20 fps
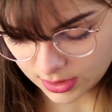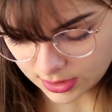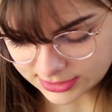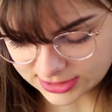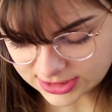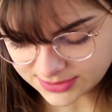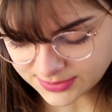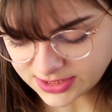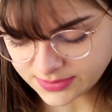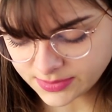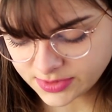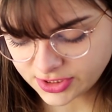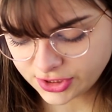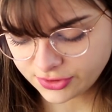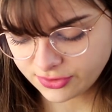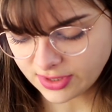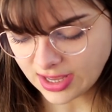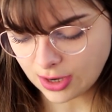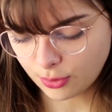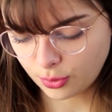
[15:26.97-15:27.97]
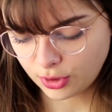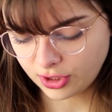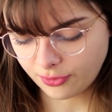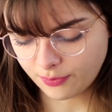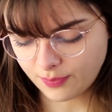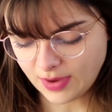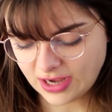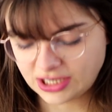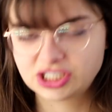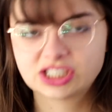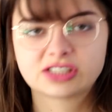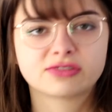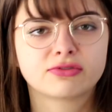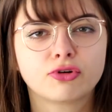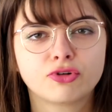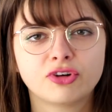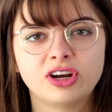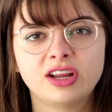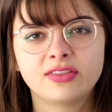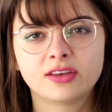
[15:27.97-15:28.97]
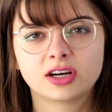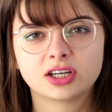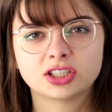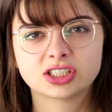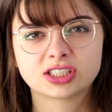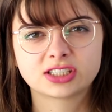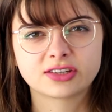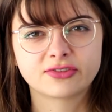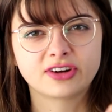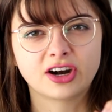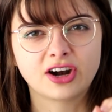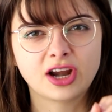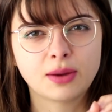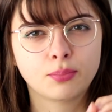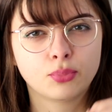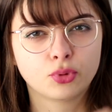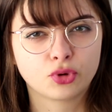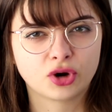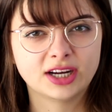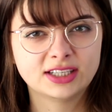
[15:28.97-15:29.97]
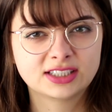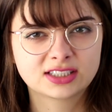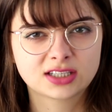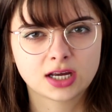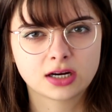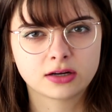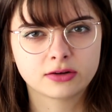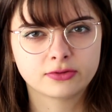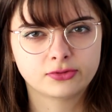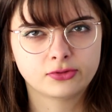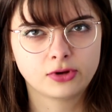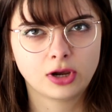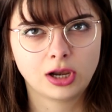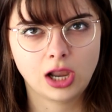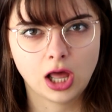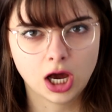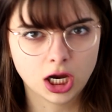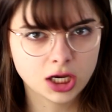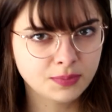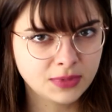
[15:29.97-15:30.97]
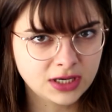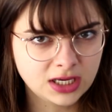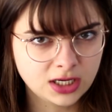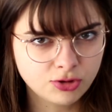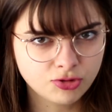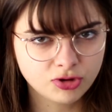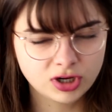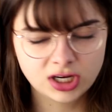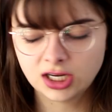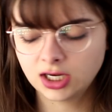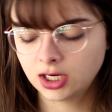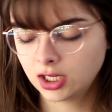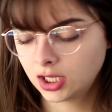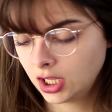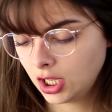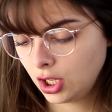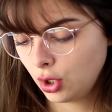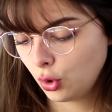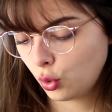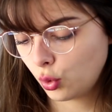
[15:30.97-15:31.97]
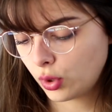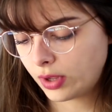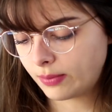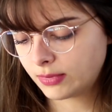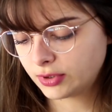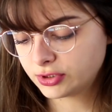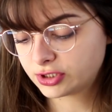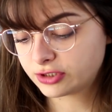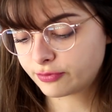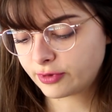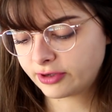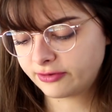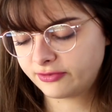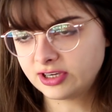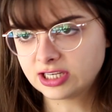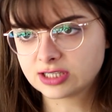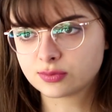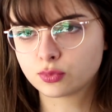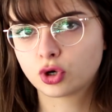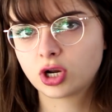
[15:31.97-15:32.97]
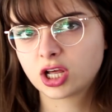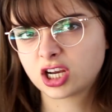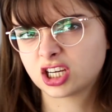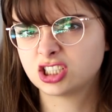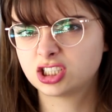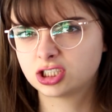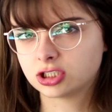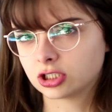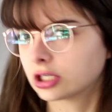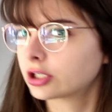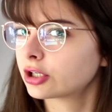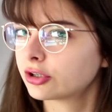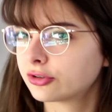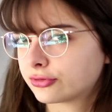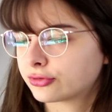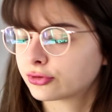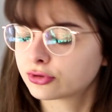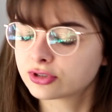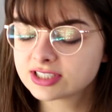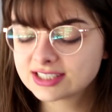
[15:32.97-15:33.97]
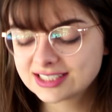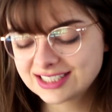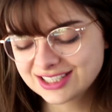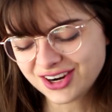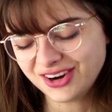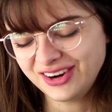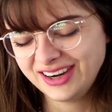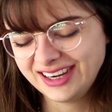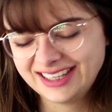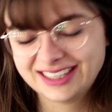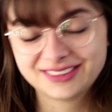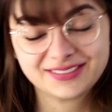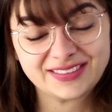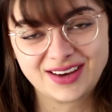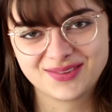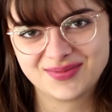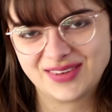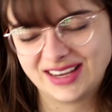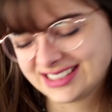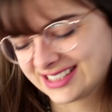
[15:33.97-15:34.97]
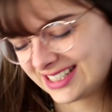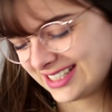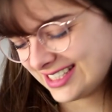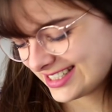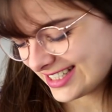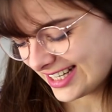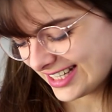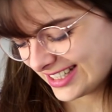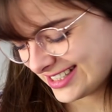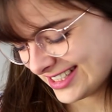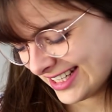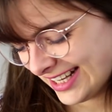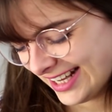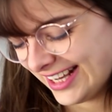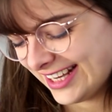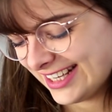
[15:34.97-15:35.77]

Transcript: I sometimes do that with patches of green that are just a very bright kind of limey green, when most of my feed is more like a darker foresty green, if that makes any sense.